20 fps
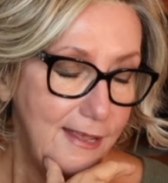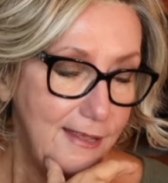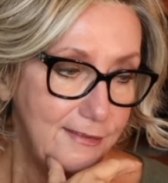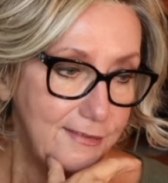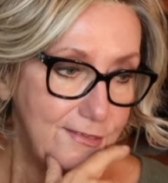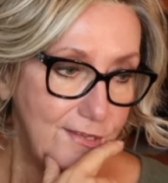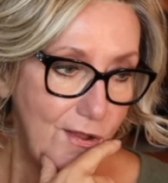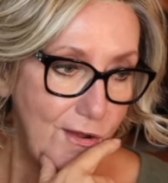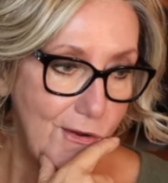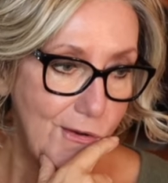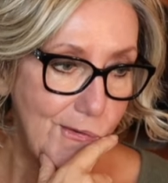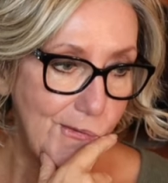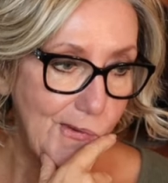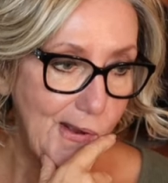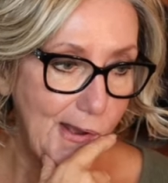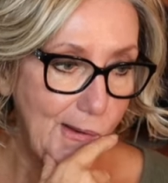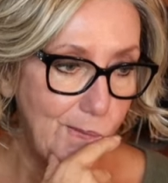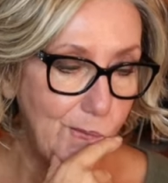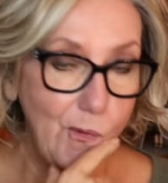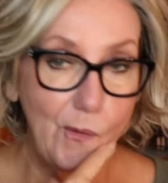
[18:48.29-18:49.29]
So
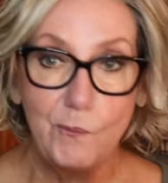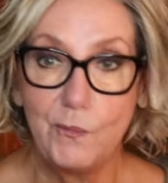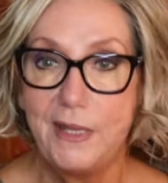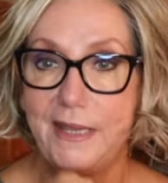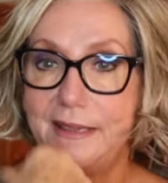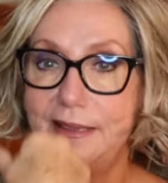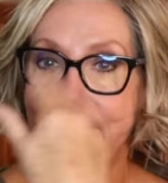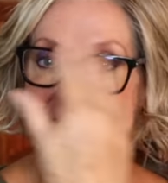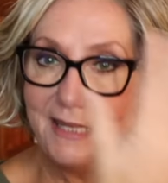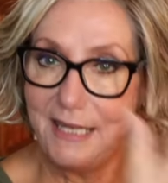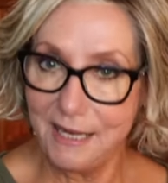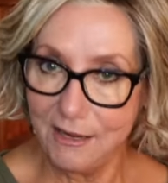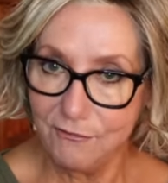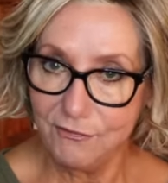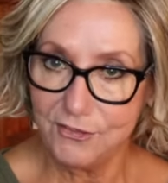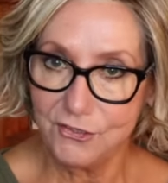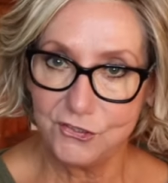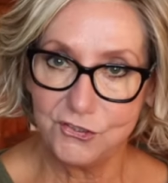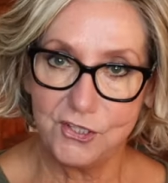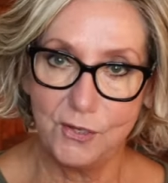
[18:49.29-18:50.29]
uh, when we
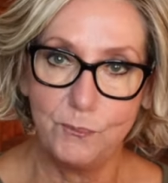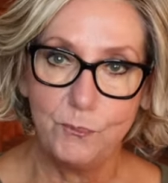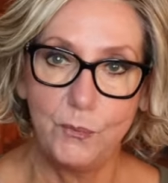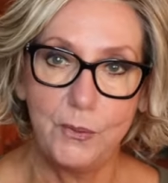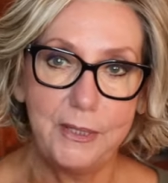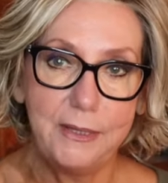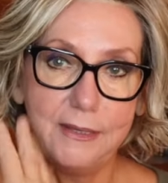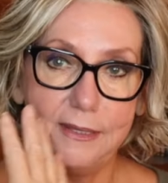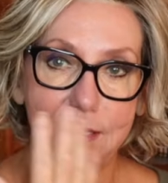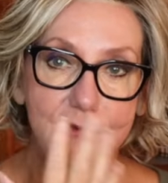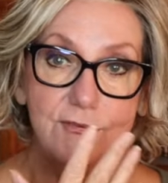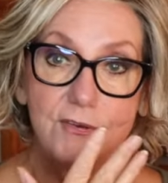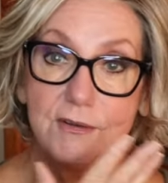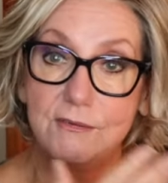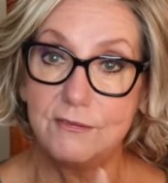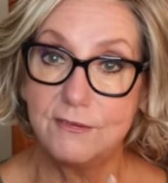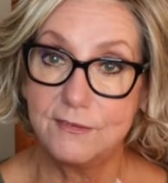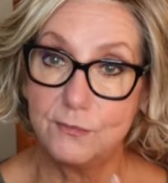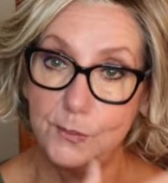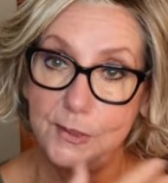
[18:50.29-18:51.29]
leave the ship, we leave
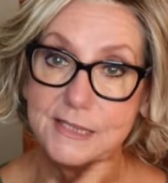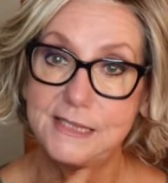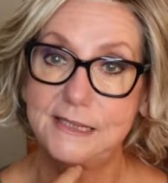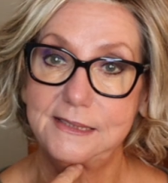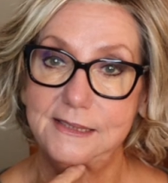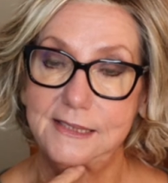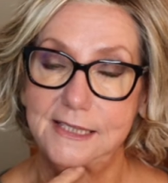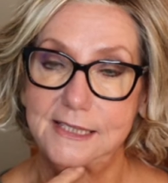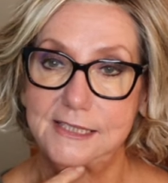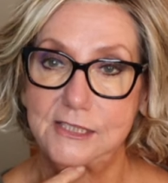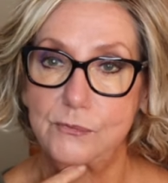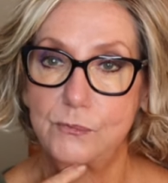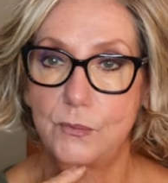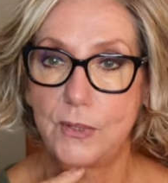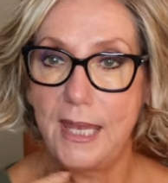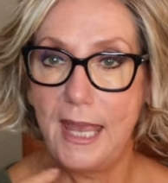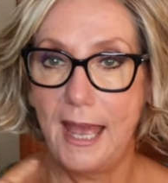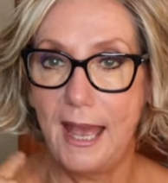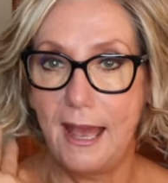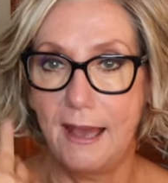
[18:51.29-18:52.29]
in Switzerland, and
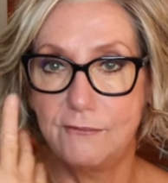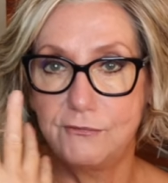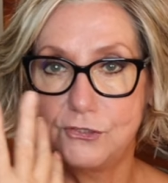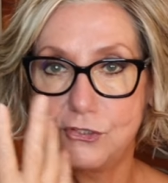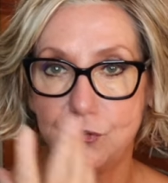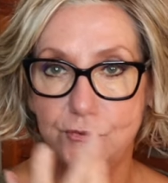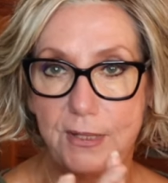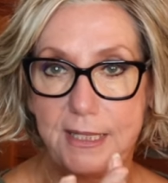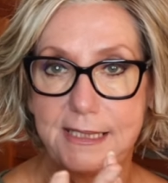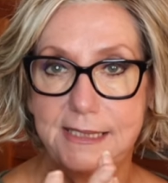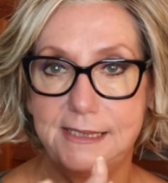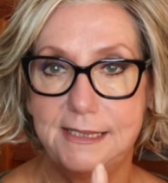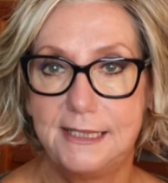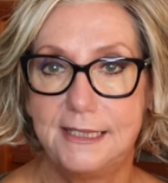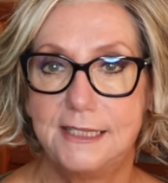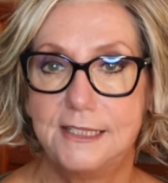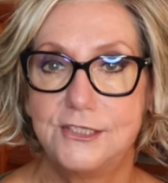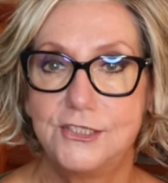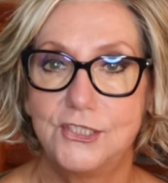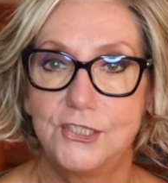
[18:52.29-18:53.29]
we have a train
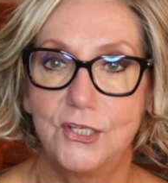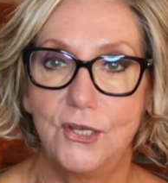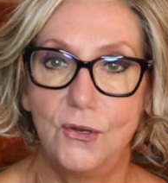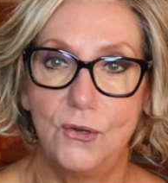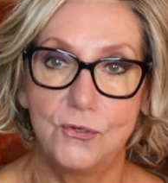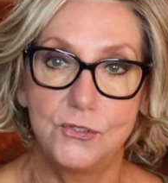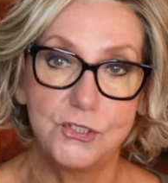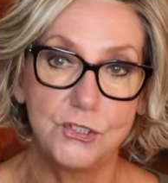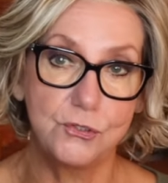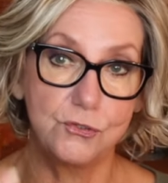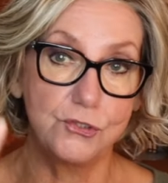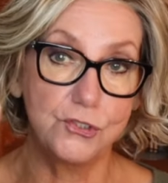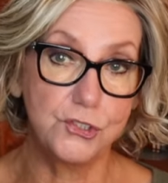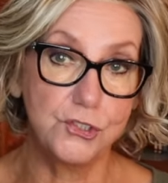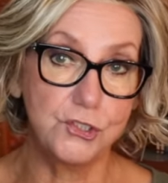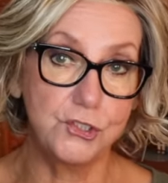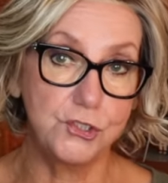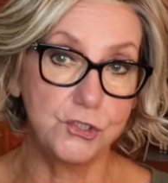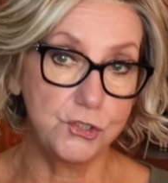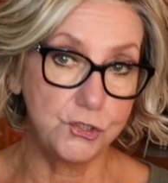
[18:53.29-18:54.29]
ticket to go to
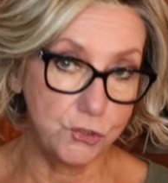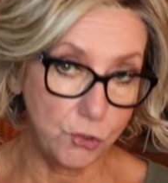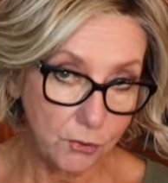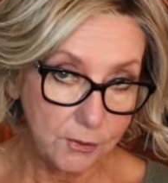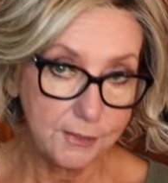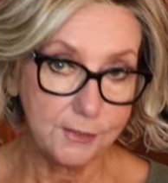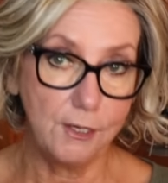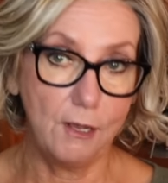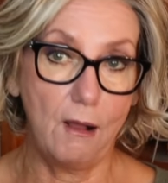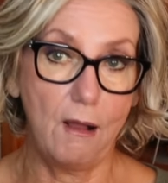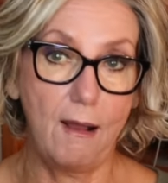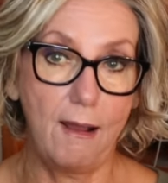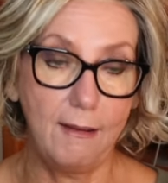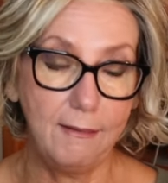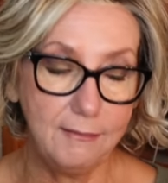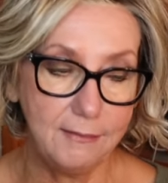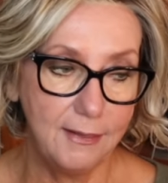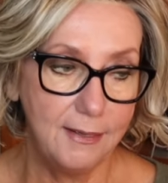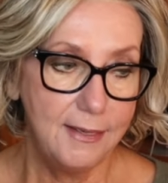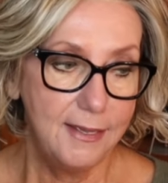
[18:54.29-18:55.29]

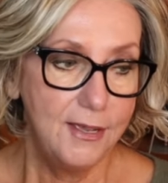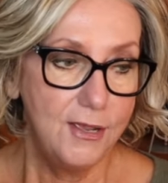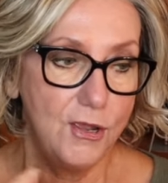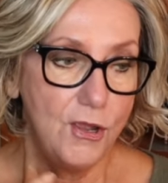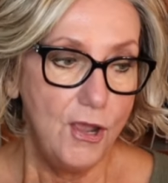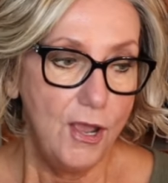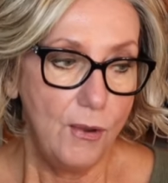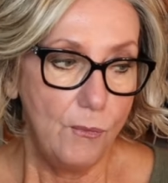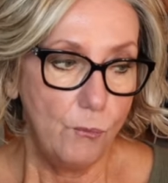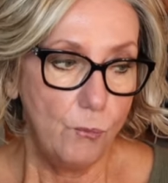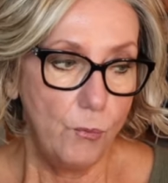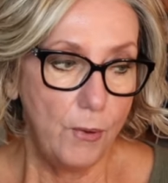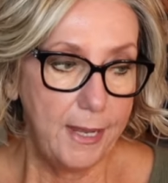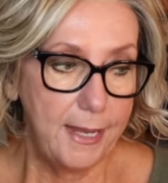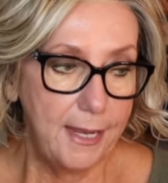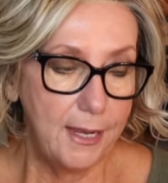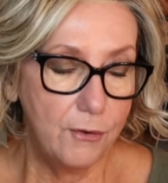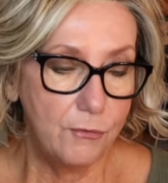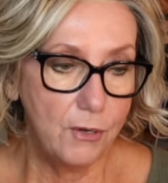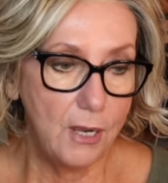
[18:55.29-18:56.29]
Stuttgart,
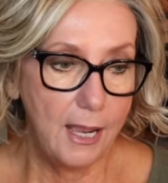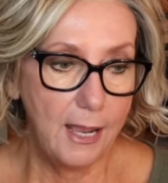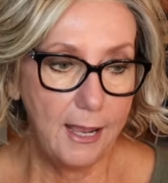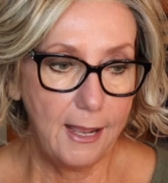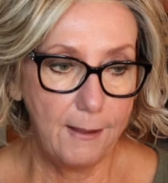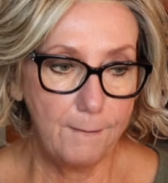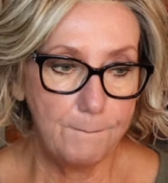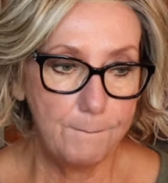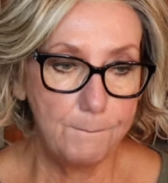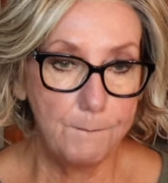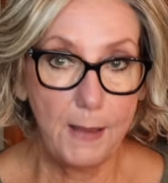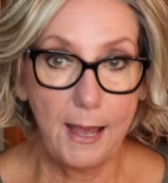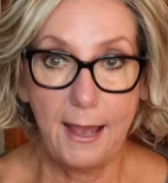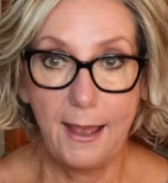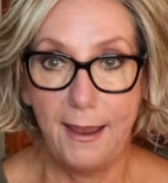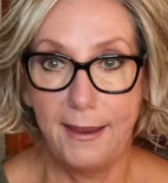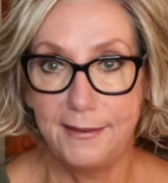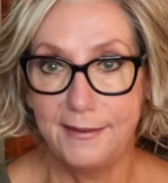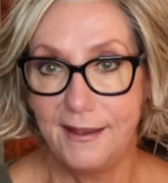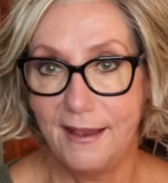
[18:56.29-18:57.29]
where um,
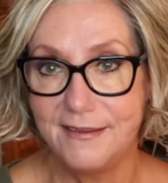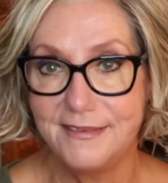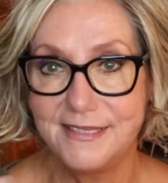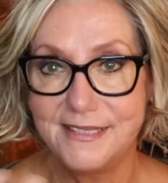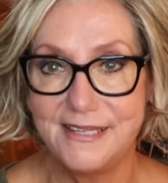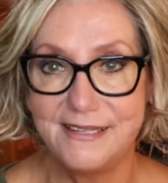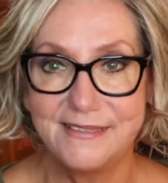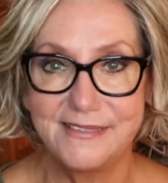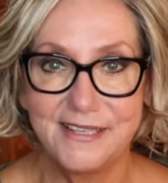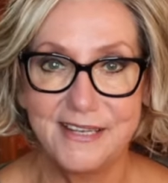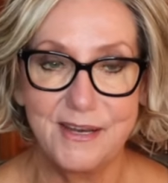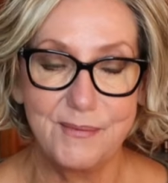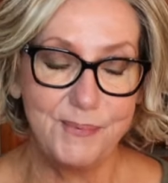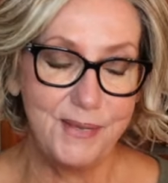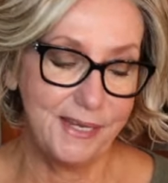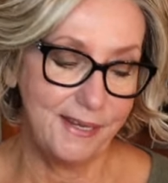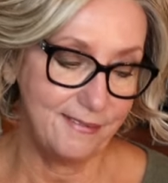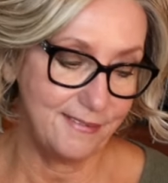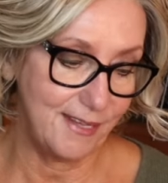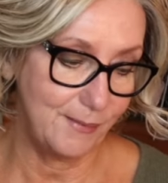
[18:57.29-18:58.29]
my cousin is going to
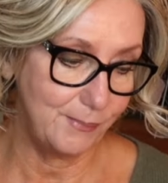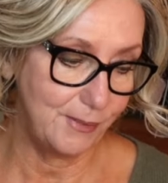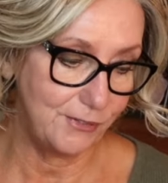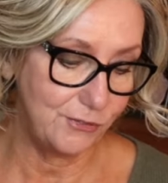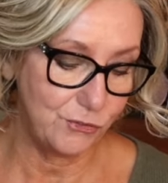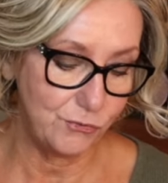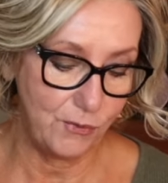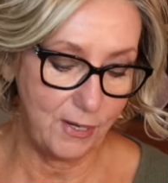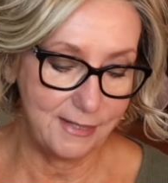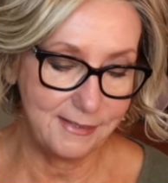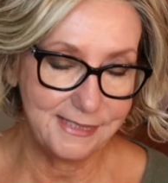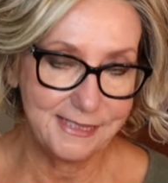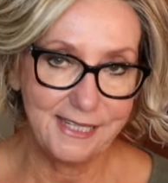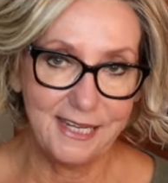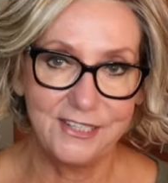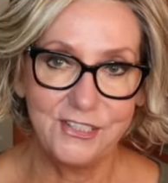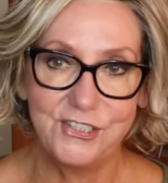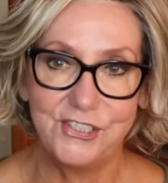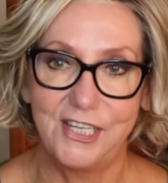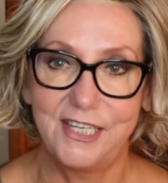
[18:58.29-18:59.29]
pick us up at the train
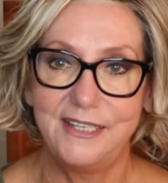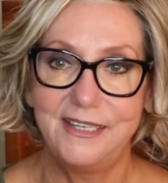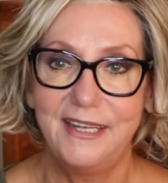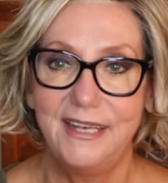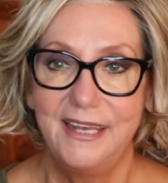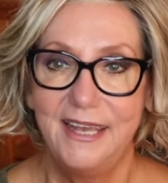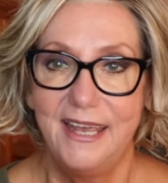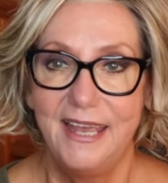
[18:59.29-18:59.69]
station.